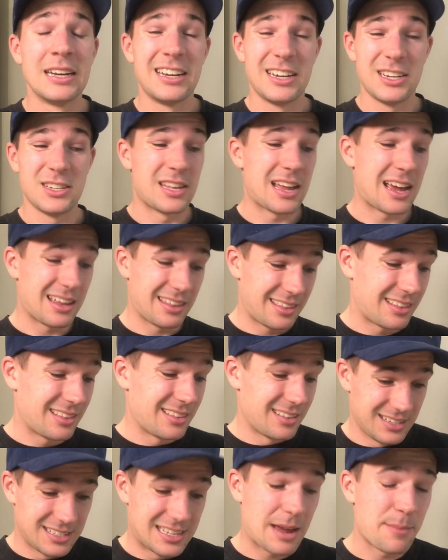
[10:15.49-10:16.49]
is
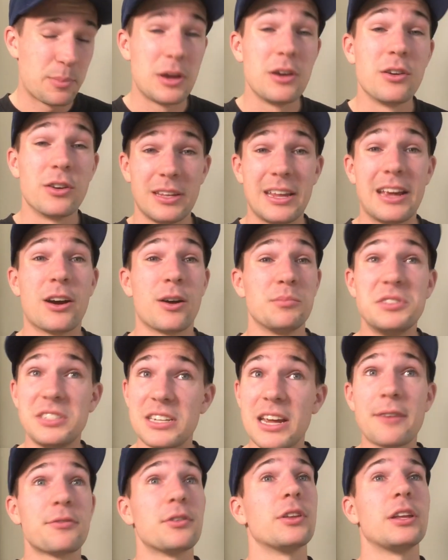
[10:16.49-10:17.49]
that period there, I'm
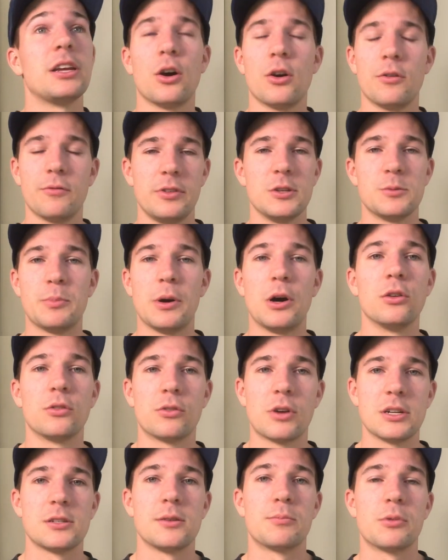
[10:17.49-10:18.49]
definitely going for this
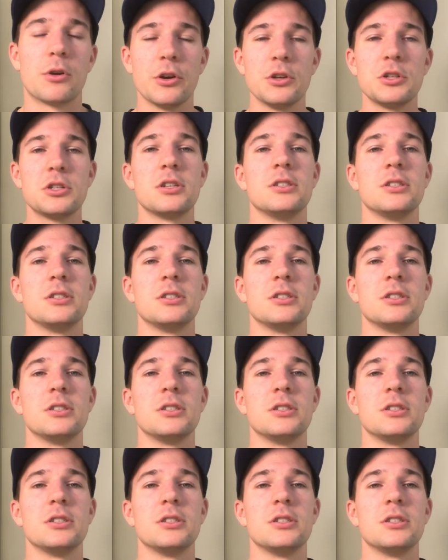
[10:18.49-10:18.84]
polarized approach,